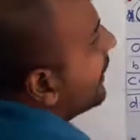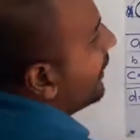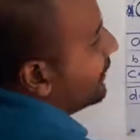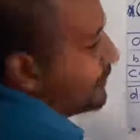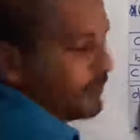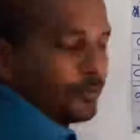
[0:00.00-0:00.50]

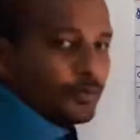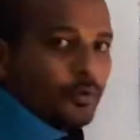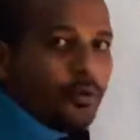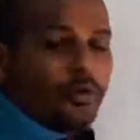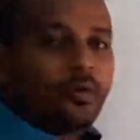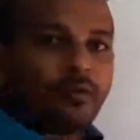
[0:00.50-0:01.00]

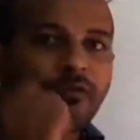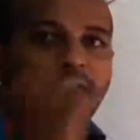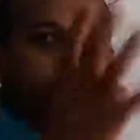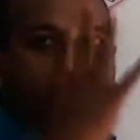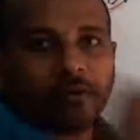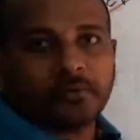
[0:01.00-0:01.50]
H2O
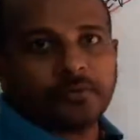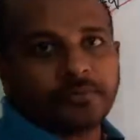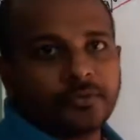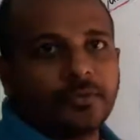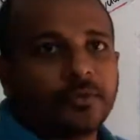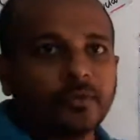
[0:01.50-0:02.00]
4.
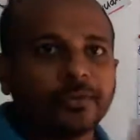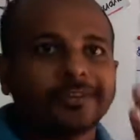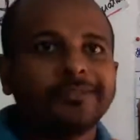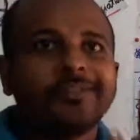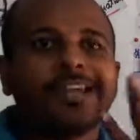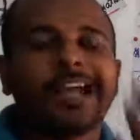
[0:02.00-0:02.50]
So
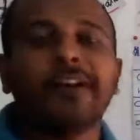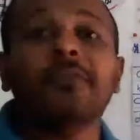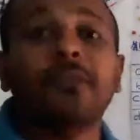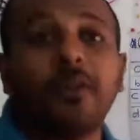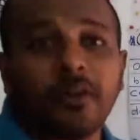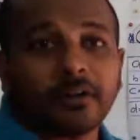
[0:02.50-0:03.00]
total we have
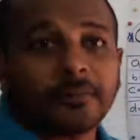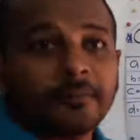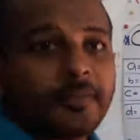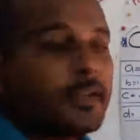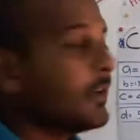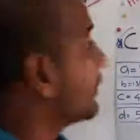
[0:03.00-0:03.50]
4.
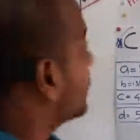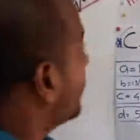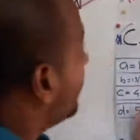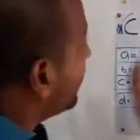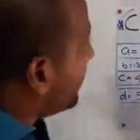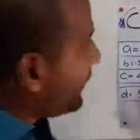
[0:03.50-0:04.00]

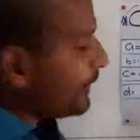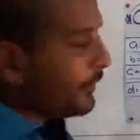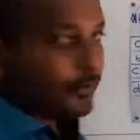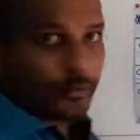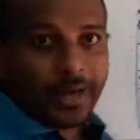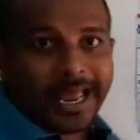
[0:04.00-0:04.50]
So we need
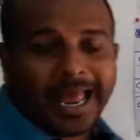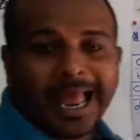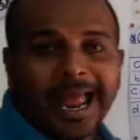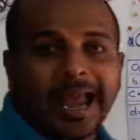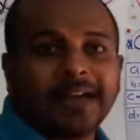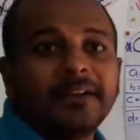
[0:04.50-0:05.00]
to
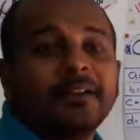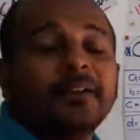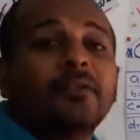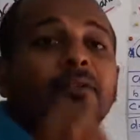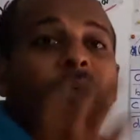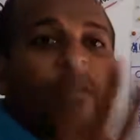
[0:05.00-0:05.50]
add
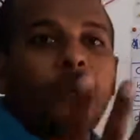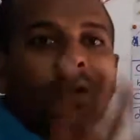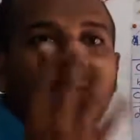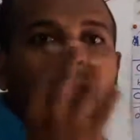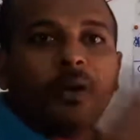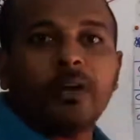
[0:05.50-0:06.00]
4
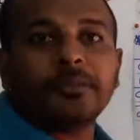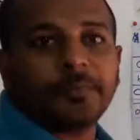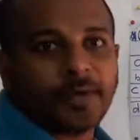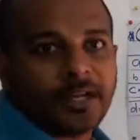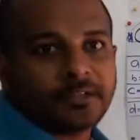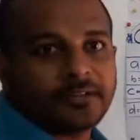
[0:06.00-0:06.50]

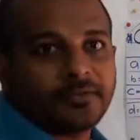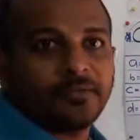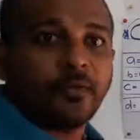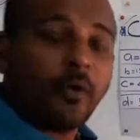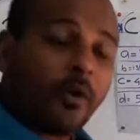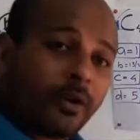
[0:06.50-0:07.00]
algebras,
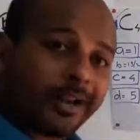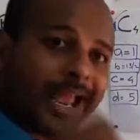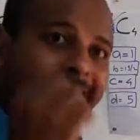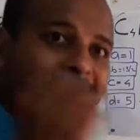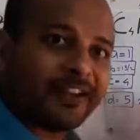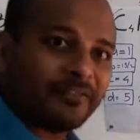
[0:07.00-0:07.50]
4
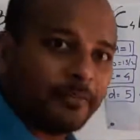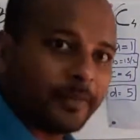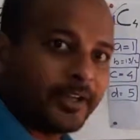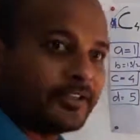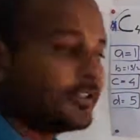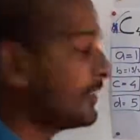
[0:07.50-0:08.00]

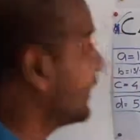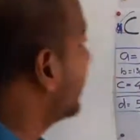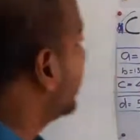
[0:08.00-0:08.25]
alphabets